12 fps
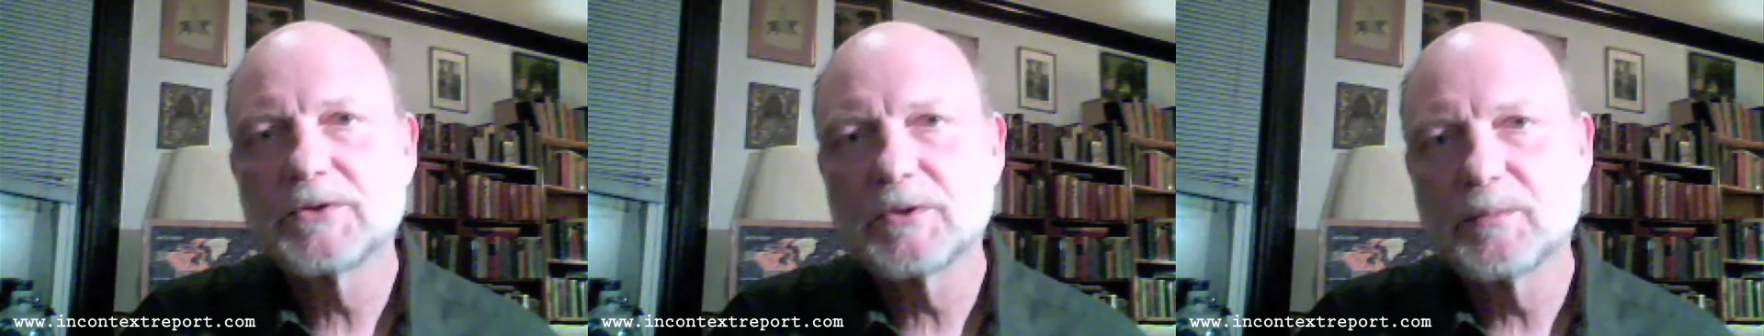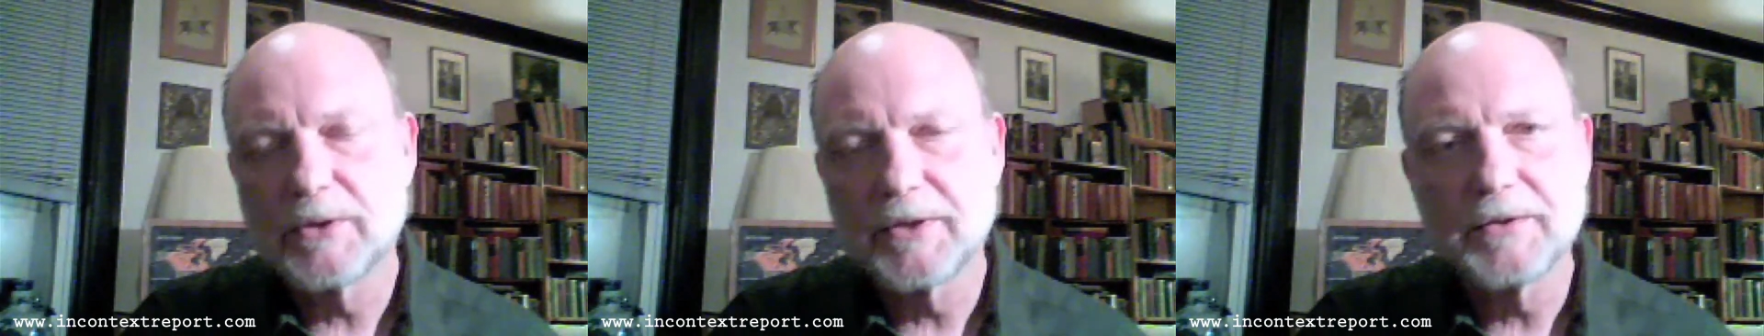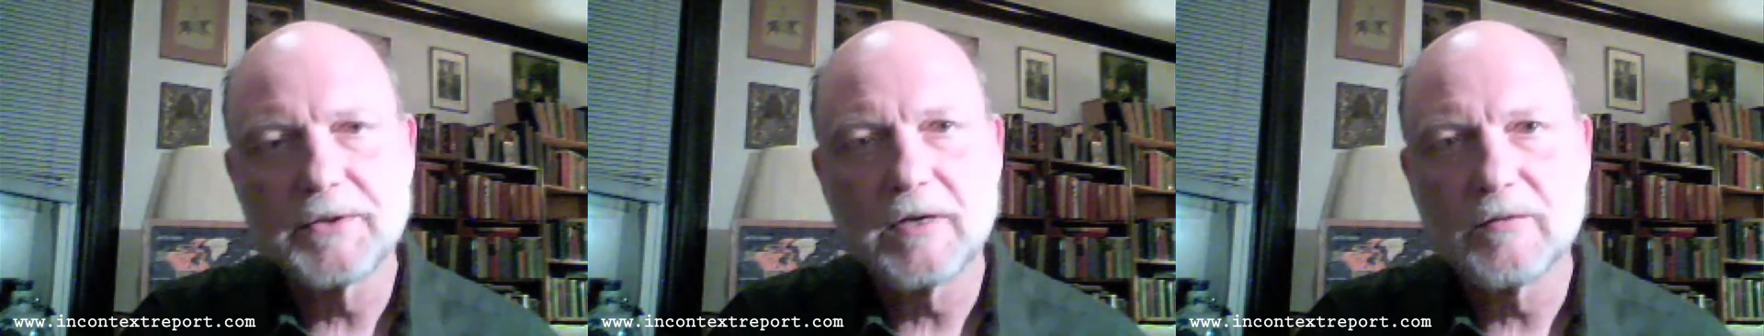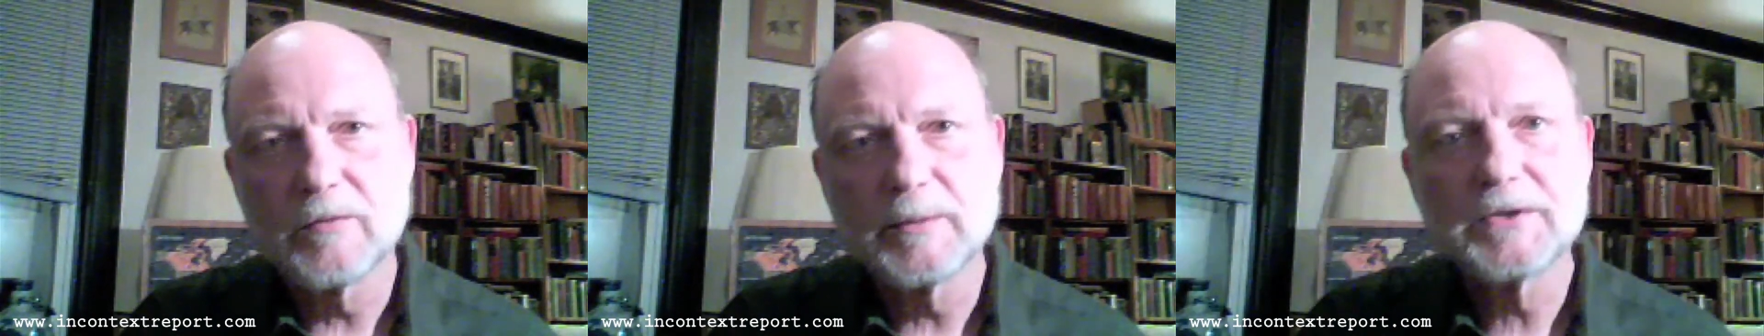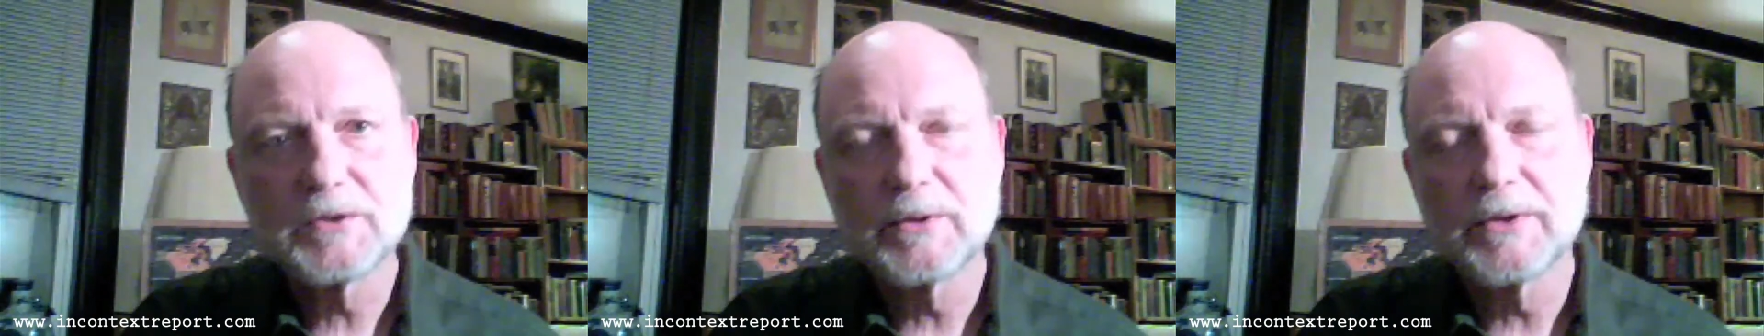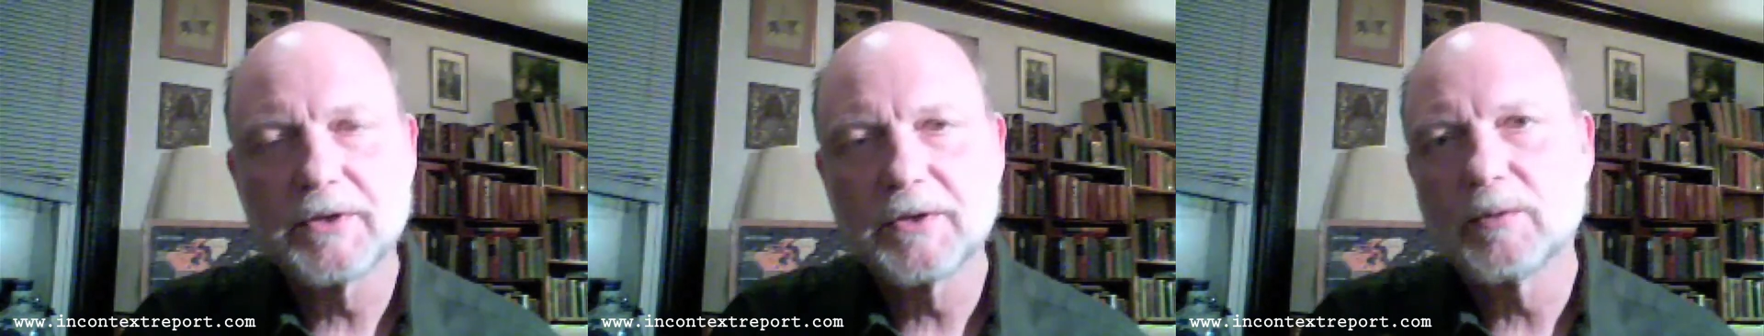supporting the government,
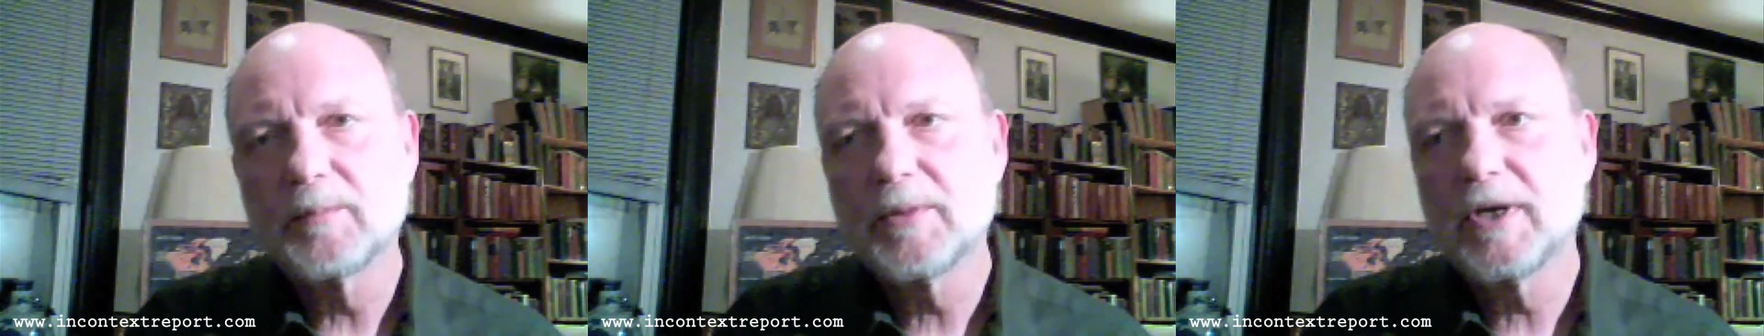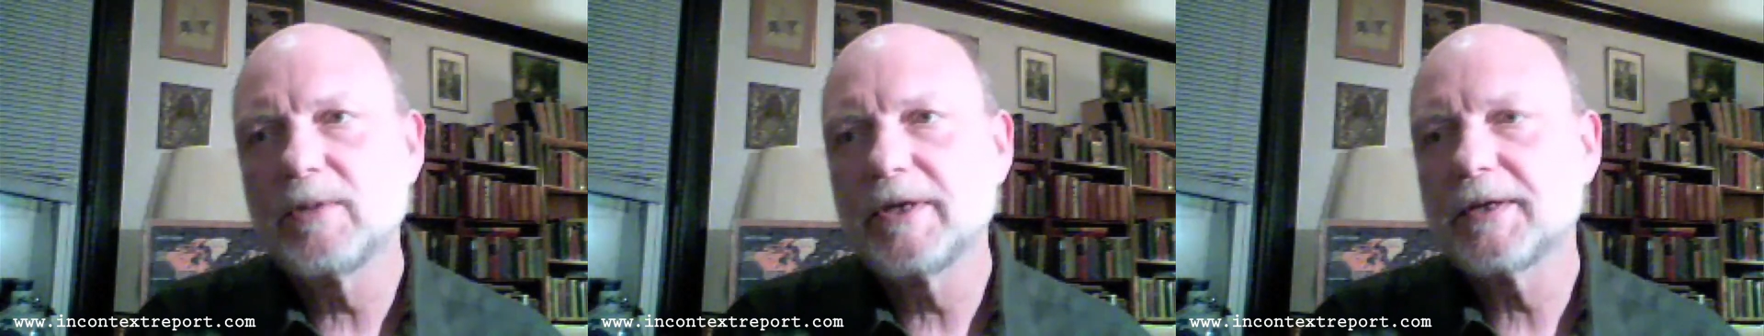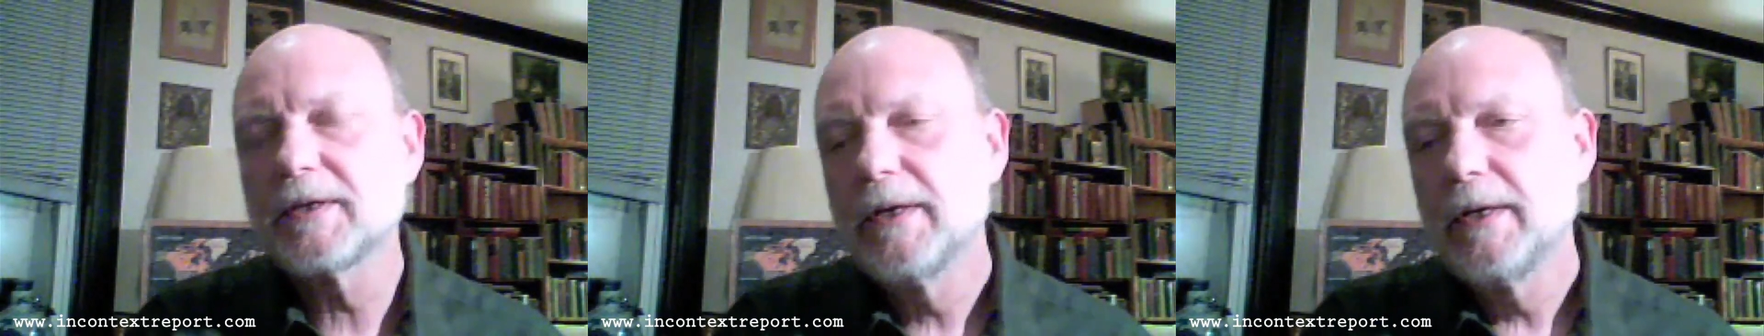supporting the republic,